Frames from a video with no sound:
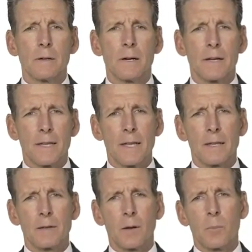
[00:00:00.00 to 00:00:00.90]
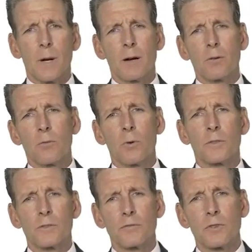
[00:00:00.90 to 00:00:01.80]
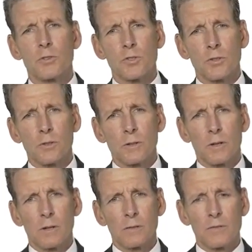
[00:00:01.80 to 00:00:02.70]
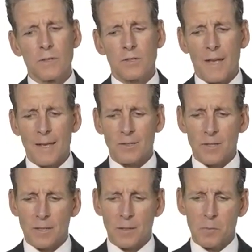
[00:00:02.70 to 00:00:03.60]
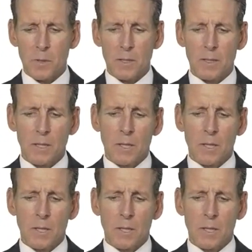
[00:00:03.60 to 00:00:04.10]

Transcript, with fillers: again about what the future of this asset can be.